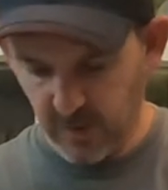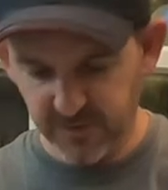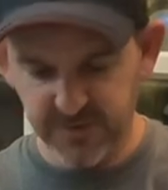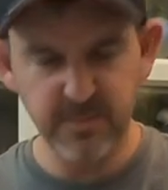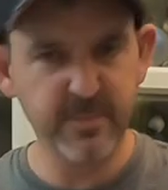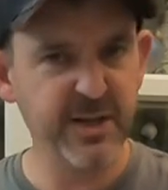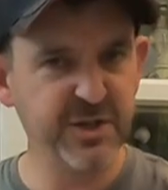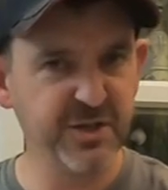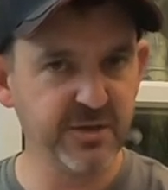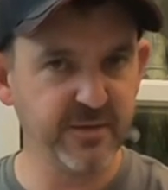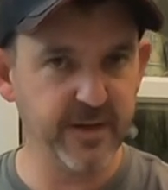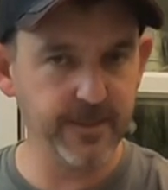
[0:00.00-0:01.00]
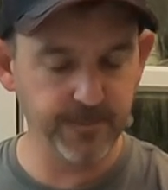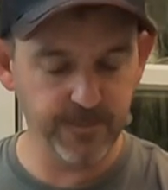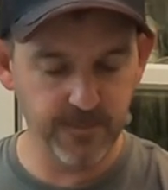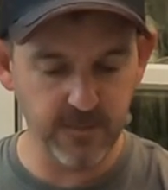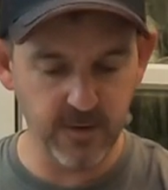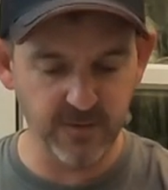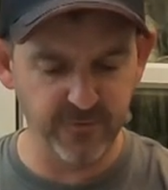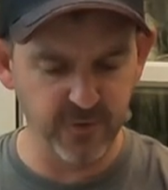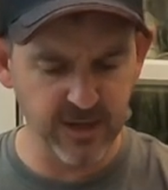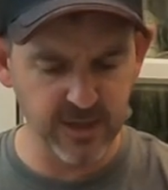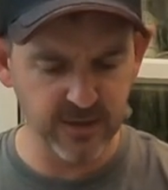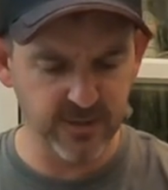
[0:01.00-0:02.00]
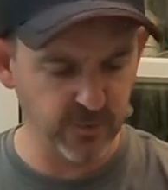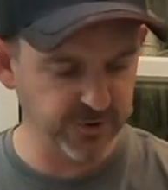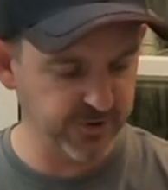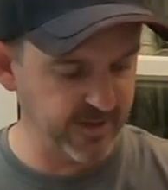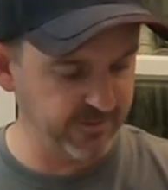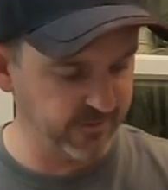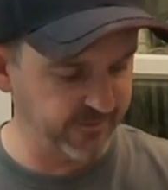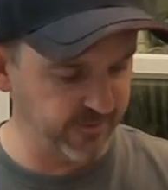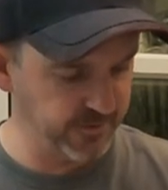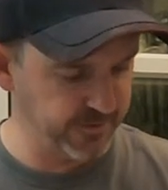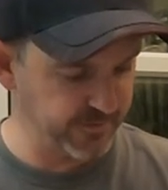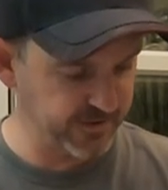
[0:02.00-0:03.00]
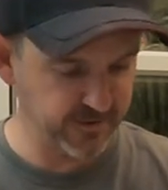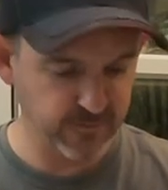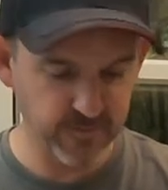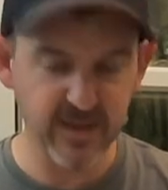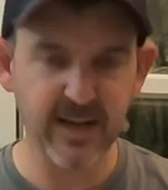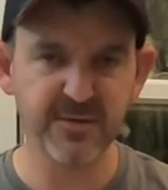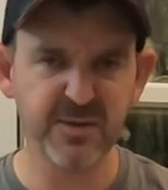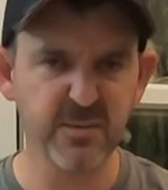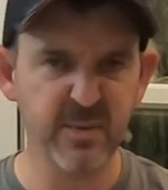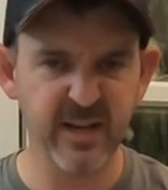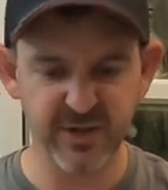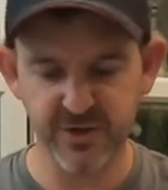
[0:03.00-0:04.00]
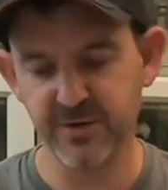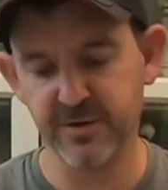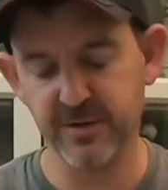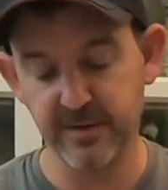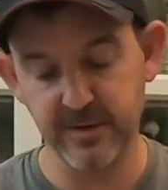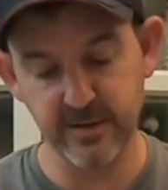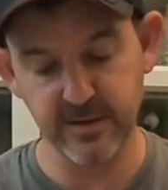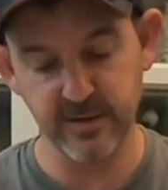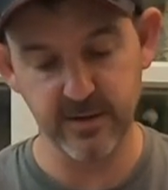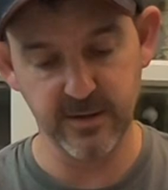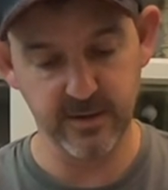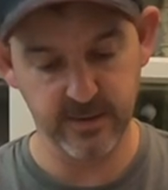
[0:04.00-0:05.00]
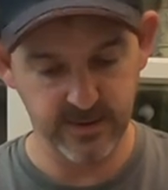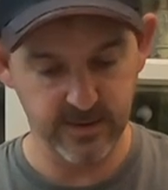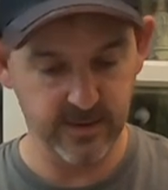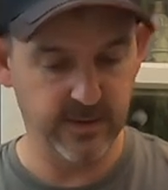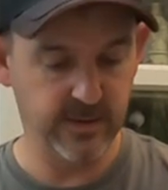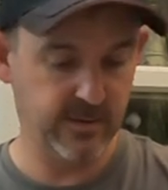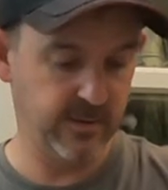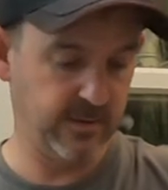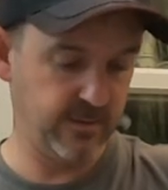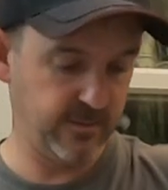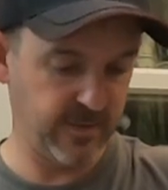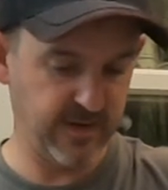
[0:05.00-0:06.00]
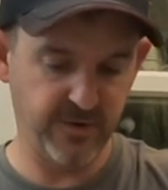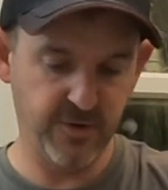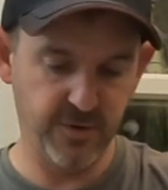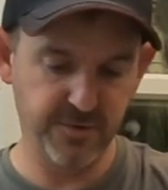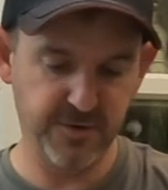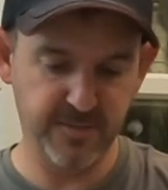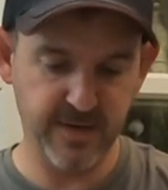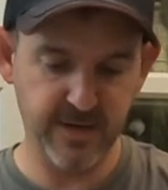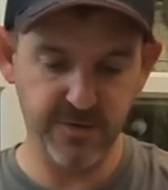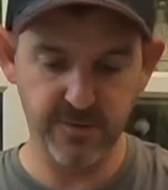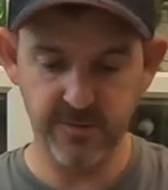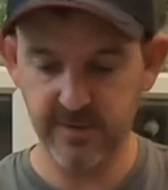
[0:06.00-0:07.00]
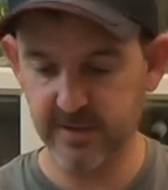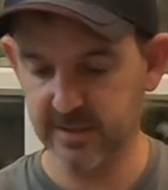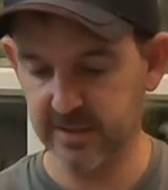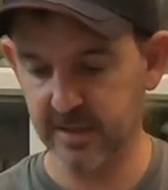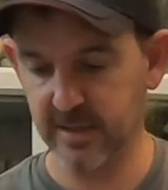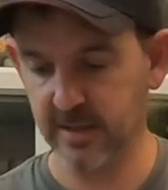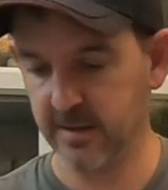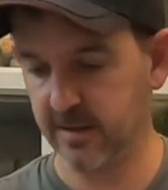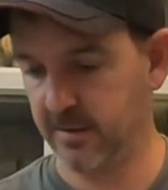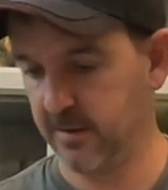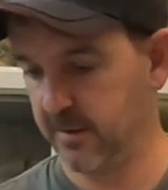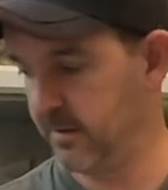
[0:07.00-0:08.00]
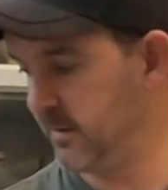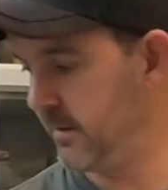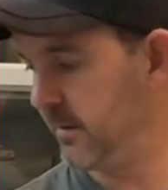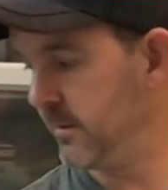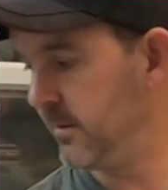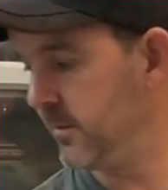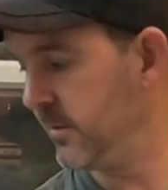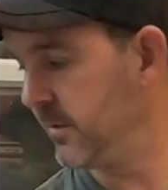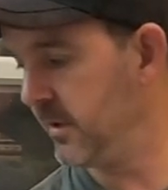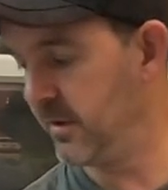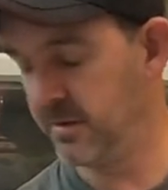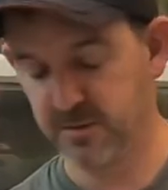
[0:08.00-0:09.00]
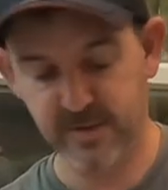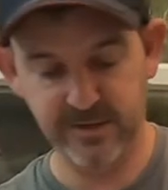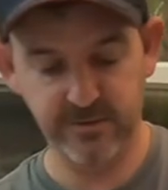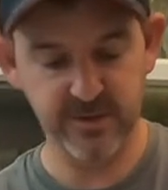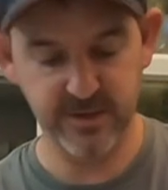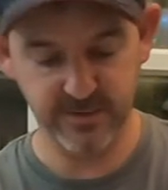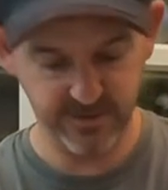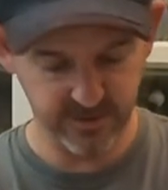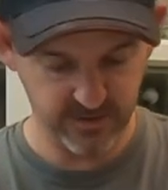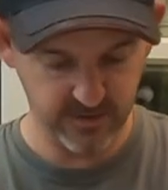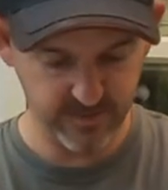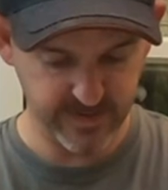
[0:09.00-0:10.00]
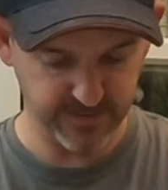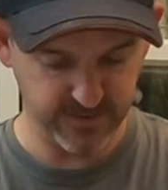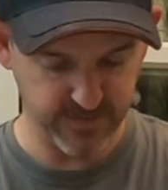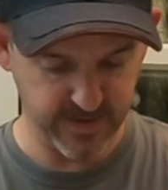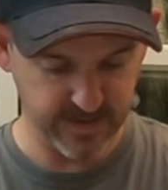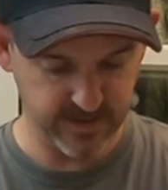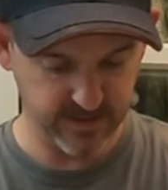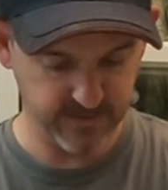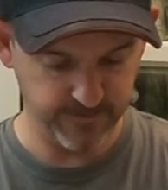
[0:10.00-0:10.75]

I've seen pictures of it. I've not actually watched any reviews myself, but I have seen pictures, and we have a user manual. Let's see what the user manual tells you about the spade.